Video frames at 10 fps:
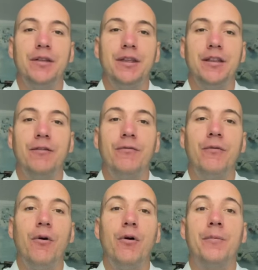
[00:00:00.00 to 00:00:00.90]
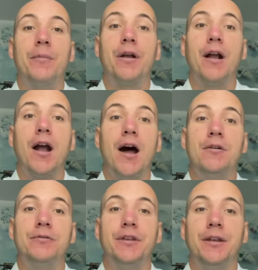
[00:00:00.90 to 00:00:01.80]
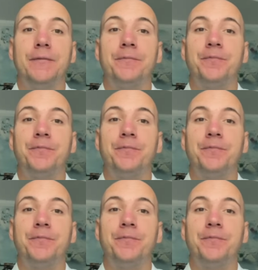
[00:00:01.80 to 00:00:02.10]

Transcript: in a warm country.